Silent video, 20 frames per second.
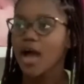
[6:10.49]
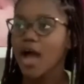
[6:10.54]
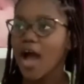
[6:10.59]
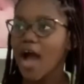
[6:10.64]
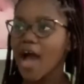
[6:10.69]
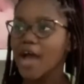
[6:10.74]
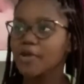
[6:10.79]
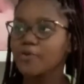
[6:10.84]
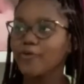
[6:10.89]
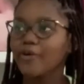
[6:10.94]

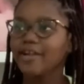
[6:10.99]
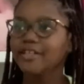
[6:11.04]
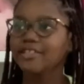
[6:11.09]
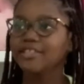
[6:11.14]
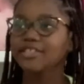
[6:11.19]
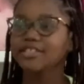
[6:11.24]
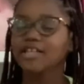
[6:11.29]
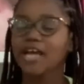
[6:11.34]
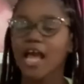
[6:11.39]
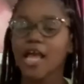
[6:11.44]

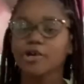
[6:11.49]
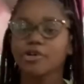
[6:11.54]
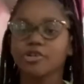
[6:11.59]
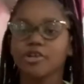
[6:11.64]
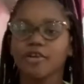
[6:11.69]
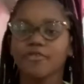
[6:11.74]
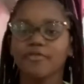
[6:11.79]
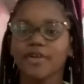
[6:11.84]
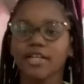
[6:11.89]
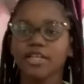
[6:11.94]
I could
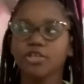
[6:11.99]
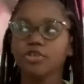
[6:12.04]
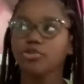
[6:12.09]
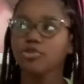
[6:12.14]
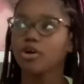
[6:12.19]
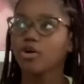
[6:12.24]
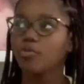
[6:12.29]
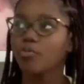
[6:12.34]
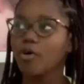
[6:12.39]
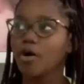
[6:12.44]
already
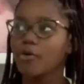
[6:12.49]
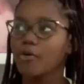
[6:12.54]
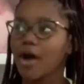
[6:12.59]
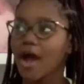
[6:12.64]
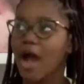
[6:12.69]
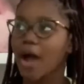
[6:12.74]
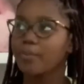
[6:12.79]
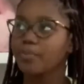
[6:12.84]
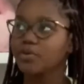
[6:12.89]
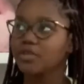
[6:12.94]
know what will
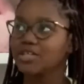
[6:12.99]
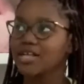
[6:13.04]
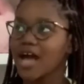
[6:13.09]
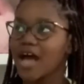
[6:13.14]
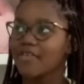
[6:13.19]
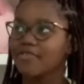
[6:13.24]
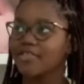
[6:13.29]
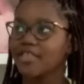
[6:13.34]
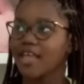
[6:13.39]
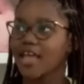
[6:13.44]
happen
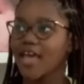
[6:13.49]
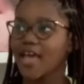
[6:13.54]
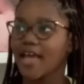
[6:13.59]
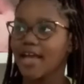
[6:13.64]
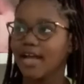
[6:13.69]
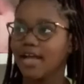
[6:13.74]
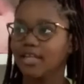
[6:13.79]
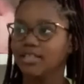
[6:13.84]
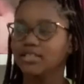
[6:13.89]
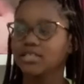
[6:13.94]
at the
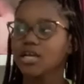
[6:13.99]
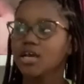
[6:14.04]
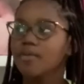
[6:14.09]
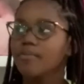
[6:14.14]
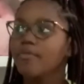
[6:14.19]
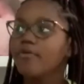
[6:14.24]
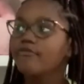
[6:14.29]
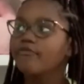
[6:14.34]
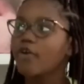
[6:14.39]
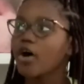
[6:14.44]
end
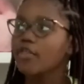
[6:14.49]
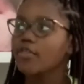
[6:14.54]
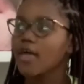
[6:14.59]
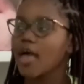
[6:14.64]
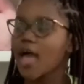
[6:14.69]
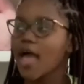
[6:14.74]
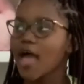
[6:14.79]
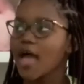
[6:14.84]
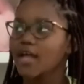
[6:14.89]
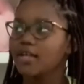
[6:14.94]
before
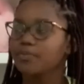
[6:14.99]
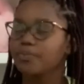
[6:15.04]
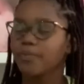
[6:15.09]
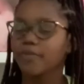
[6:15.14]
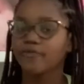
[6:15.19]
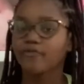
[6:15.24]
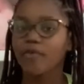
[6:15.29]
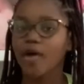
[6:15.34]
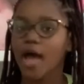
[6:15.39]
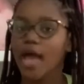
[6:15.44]

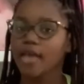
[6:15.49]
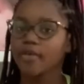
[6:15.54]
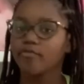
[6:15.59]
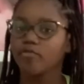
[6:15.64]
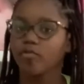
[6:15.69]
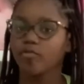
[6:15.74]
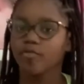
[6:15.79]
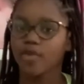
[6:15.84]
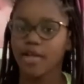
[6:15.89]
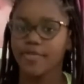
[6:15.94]
I
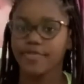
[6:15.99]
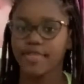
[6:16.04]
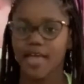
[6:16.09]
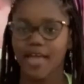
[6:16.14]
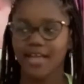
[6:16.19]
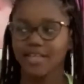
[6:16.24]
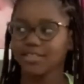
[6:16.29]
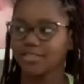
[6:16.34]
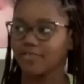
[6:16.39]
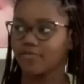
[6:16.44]
even read
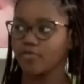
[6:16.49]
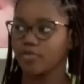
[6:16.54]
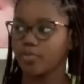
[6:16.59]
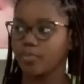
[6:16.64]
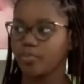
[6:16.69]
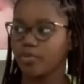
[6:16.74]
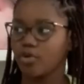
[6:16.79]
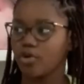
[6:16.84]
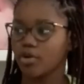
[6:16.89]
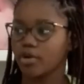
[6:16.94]
the end of the
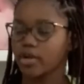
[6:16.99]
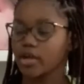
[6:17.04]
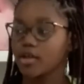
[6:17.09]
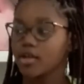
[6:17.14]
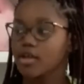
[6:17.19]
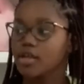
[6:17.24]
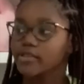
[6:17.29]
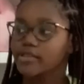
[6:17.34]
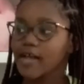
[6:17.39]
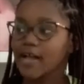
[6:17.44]
book.
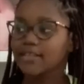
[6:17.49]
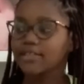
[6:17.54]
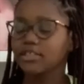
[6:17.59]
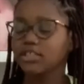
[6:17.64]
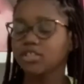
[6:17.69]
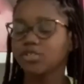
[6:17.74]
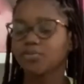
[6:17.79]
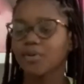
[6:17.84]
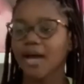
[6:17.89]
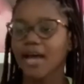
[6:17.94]
That
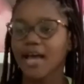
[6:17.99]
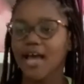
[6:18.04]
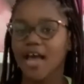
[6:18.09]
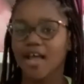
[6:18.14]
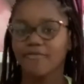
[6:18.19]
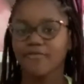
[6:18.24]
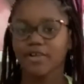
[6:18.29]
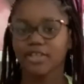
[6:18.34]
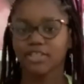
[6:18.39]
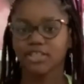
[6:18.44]
is why
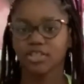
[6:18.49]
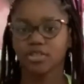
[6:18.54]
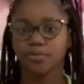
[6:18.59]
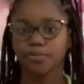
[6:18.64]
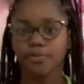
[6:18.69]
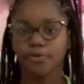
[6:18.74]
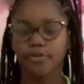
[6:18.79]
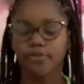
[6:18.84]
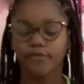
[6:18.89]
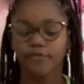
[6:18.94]
I rated the
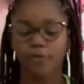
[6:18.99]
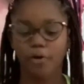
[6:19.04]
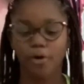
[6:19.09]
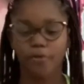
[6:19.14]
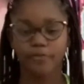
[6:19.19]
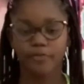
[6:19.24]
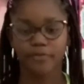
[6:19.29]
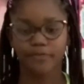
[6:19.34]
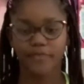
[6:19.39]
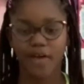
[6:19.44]
book
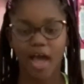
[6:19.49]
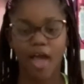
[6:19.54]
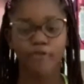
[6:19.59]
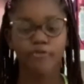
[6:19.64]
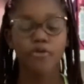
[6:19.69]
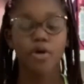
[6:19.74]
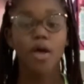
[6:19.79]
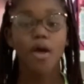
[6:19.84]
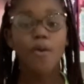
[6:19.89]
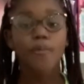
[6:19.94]
4/5.
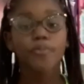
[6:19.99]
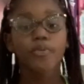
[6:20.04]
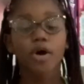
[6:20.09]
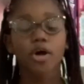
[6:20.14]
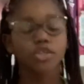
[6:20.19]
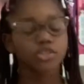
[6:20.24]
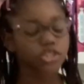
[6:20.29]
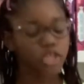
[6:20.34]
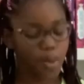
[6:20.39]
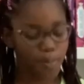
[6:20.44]
But
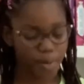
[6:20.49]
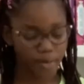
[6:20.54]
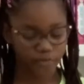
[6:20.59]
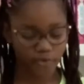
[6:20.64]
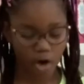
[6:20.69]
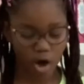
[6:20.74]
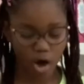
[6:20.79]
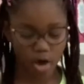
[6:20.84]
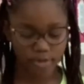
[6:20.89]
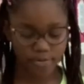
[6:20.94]
on top of
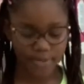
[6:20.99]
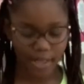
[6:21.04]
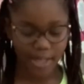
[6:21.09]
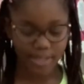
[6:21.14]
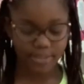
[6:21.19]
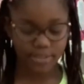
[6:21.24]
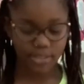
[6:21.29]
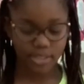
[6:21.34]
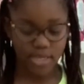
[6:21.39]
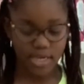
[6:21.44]
all
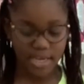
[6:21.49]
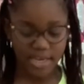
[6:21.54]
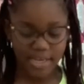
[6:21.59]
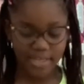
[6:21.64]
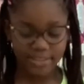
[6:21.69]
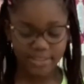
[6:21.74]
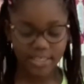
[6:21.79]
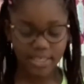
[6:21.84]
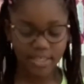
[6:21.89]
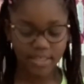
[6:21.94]
that,
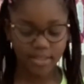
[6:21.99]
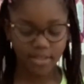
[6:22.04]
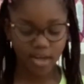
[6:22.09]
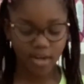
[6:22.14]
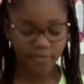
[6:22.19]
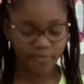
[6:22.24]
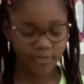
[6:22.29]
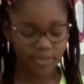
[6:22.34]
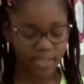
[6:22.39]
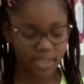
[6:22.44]
it's a
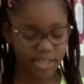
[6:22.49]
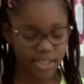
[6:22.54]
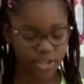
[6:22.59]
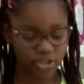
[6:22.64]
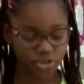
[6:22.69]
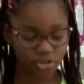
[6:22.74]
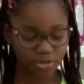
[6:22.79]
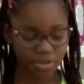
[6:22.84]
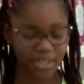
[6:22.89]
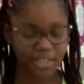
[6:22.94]
lovely,
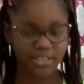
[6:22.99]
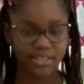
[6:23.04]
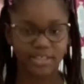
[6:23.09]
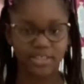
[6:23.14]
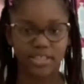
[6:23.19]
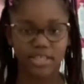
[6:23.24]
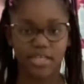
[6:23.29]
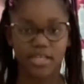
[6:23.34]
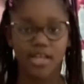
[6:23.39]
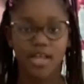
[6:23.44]

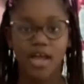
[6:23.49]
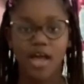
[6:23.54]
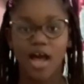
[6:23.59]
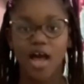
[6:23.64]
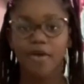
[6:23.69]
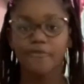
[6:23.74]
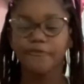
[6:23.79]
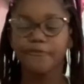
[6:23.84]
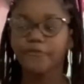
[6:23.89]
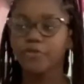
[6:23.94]
interesting,
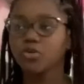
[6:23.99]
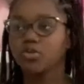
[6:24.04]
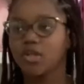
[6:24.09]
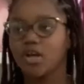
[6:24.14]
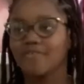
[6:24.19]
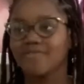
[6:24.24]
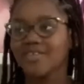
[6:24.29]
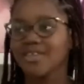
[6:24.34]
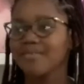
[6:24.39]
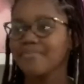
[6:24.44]
and full
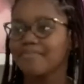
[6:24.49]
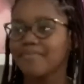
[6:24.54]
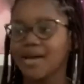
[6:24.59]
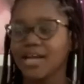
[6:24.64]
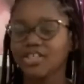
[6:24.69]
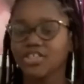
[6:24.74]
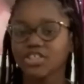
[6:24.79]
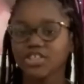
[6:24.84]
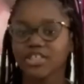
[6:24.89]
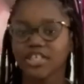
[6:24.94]
of
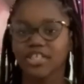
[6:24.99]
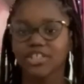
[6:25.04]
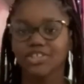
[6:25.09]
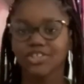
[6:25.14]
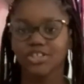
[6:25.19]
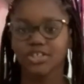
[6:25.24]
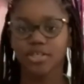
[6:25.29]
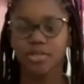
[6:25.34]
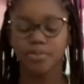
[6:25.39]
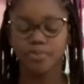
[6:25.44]

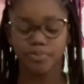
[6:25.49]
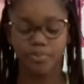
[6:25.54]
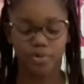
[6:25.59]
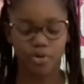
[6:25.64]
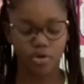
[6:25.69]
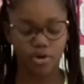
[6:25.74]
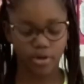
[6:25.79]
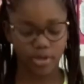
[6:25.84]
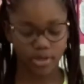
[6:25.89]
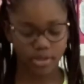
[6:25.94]
imagination
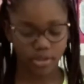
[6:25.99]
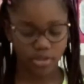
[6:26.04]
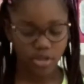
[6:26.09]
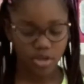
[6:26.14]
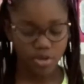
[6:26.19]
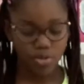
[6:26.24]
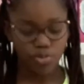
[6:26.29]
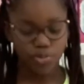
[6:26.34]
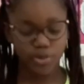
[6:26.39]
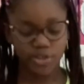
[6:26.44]
book,
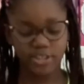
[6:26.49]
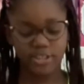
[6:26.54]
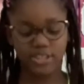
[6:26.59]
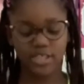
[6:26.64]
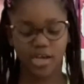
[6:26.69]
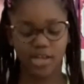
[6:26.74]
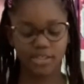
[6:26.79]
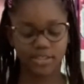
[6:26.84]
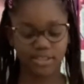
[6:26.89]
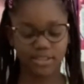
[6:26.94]
which
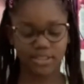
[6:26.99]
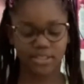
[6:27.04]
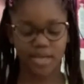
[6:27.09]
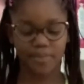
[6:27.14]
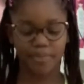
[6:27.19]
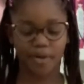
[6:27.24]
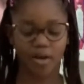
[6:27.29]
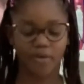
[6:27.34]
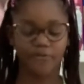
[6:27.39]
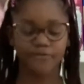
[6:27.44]
tells us
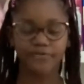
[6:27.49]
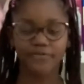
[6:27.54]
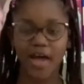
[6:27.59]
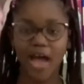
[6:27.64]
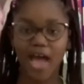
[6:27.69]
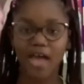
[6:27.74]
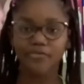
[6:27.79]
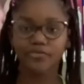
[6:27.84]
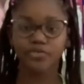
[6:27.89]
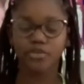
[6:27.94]
about
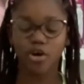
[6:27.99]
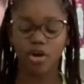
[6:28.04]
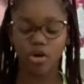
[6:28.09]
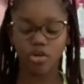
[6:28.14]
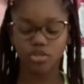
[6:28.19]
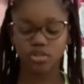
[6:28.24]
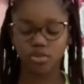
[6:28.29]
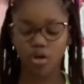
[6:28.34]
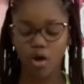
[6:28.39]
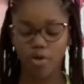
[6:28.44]
5
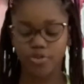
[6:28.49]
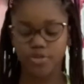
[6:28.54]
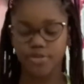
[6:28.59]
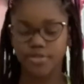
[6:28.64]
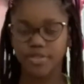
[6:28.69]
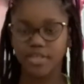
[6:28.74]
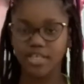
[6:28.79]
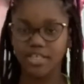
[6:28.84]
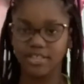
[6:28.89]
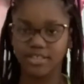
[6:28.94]
girls called the
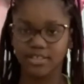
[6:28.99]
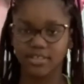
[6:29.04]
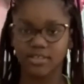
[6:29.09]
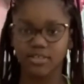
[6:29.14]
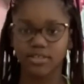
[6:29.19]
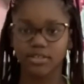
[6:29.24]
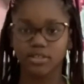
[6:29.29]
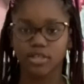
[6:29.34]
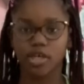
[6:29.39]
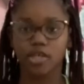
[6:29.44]
Thea
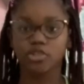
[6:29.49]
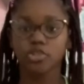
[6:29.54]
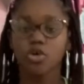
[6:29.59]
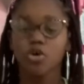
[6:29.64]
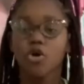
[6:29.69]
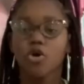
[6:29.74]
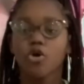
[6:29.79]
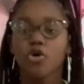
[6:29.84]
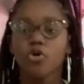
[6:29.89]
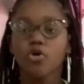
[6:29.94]
sisters
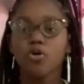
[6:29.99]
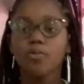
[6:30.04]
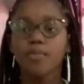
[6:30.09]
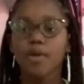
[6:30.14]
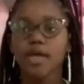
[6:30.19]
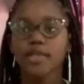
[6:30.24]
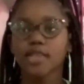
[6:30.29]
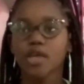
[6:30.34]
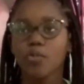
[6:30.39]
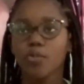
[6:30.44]
who
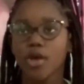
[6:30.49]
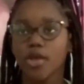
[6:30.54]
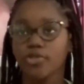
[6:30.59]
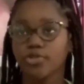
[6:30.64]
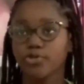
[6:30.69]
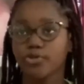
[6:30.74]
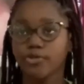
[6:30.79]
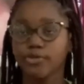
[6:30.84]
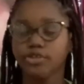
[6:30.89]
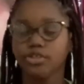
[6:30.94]
make their way
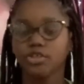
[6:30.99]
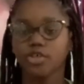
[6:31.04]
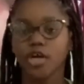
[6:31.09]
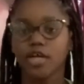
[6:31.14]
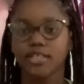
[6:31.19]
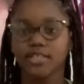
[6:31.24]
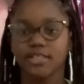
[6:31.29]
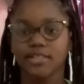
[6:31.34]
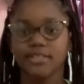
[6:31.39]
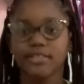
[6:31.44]
through
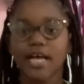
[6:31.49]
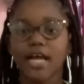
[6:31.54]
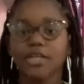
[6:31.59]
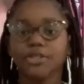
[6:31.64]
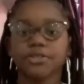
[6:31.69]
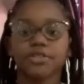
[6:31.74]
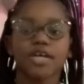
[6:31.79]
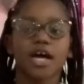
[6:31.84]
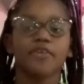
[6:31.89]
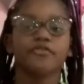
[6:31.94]
journeys
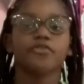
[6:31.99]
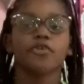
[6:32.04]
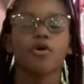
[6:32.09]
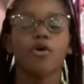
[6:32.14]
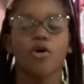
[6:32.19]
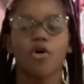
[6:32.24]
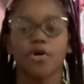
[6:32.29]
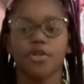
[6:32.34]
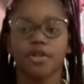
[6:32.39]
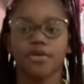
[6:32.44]
and travel
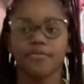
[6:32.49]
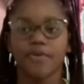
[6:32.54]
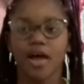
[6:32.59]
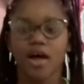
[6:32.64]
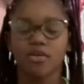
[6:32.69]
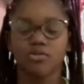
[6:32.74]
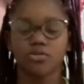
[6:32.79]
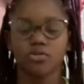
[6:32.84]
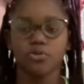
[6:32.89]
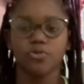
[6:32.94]
all
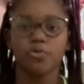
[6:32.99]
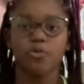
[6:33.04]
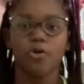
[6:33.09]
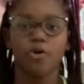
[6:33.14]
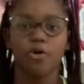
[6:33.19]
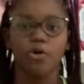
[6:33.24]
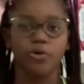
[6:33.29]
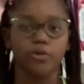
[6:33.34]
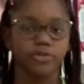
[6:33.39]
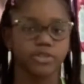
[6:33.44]
around the
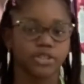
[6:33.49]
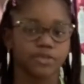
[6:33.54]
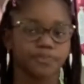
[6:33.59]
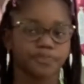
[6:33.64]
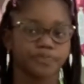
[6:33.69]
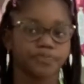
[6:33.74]
world.